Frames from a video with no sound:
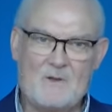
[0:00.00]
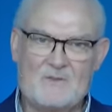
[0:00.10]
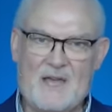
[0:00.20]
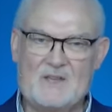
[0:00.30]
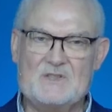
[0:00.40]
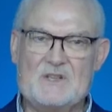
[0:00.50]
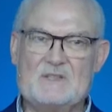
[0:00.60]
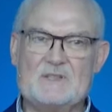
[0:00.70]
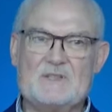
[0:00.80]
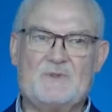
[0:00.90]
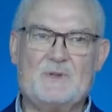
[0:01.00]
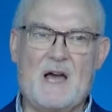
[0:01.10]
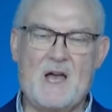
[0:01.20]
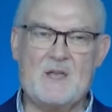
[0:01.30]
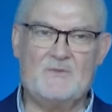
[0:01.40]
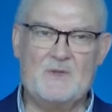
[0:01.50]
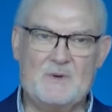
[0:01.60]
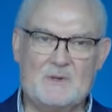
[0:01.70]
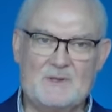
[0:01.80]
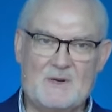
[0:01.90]
Thank Jesus for dying for
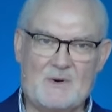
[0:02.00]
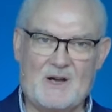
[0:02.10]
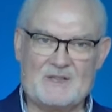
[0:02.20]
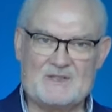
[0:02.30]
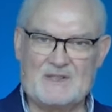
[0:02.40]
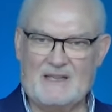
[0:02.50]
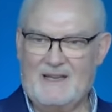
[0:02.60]
you on the cross.